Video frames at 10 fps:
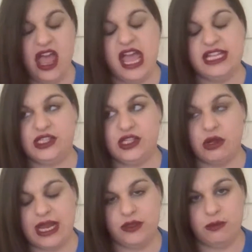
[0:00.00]
It's
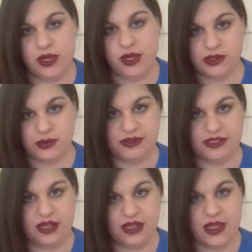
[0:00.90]
sold out on the Boots
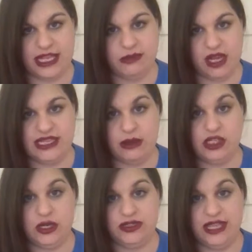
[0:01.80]
website, but that's because they were
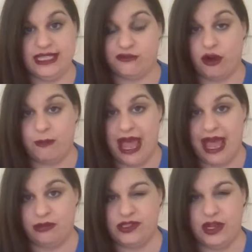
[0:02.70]
doing these for a pound.